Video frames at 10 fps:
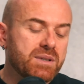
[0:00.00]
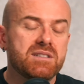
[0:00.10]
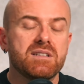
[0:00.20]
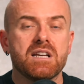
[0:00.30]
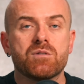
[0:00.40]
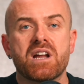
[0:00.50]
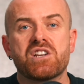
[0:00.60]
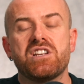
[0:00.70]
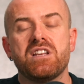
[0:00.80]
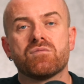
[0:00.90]
but it could
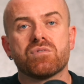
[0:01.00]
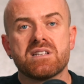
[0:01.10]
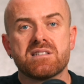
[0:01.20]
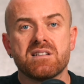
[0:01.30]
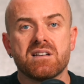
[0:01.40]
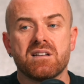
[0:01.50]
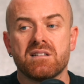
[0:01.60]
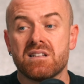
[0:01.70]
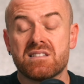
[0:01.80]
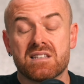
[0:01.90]
actually influence
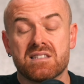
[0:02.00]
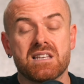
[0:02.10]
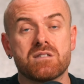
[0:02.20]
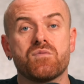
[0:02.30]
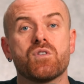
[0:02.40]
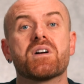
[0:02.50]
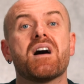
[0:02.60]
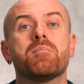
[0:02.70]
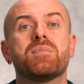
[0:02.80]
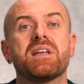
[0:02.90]
the success of your
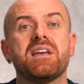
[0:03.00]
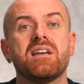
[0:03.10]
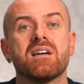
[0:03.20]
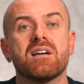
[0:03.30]
company